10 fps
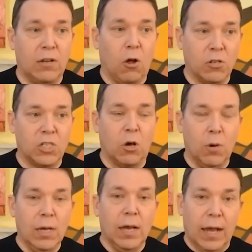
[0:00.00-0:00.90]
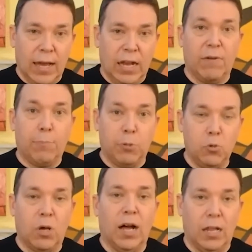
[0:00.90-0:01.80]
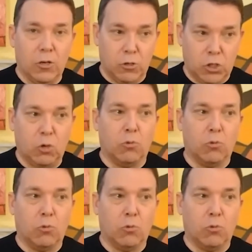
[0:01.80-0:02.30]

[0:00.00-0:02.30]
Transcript: and also kind of a blue collar,